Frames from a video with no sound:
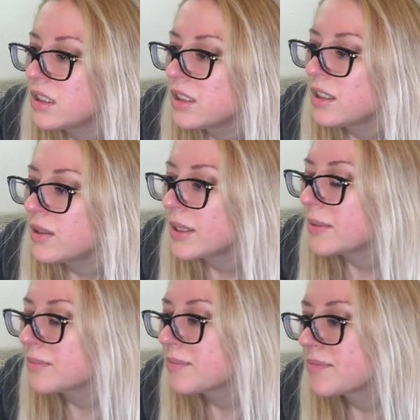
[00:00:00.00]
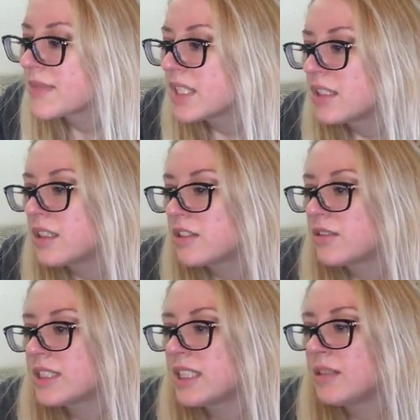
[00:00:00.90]
Okay. So
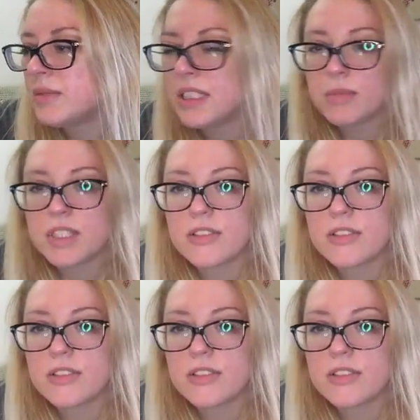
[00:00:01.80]
I said in my email,